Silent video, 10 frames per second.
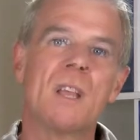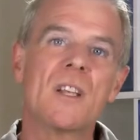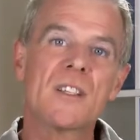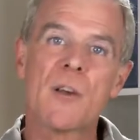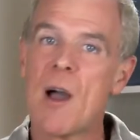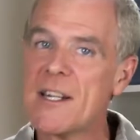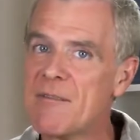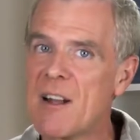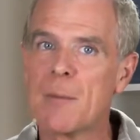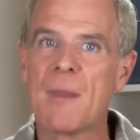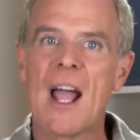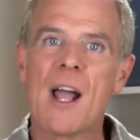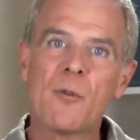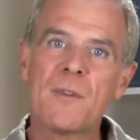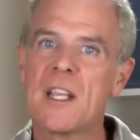So I developed the
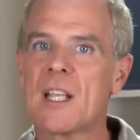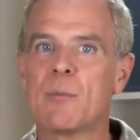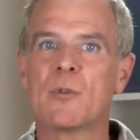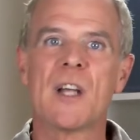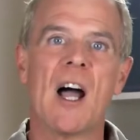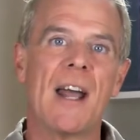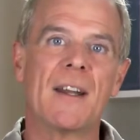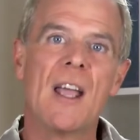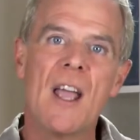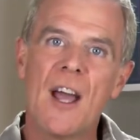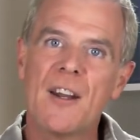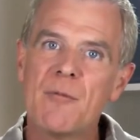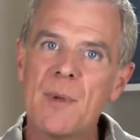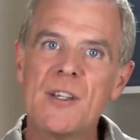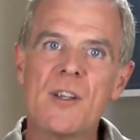healthier kibble diet and
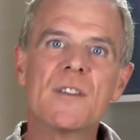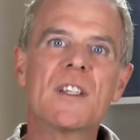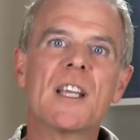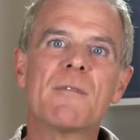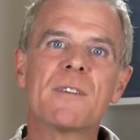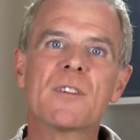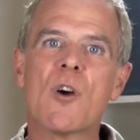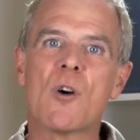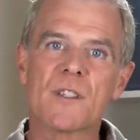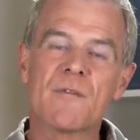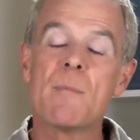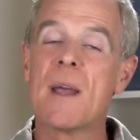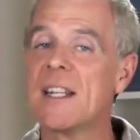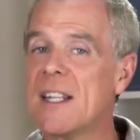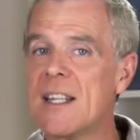have been using it for dogs for
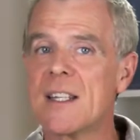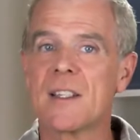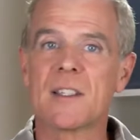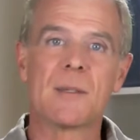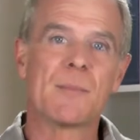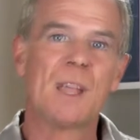many years.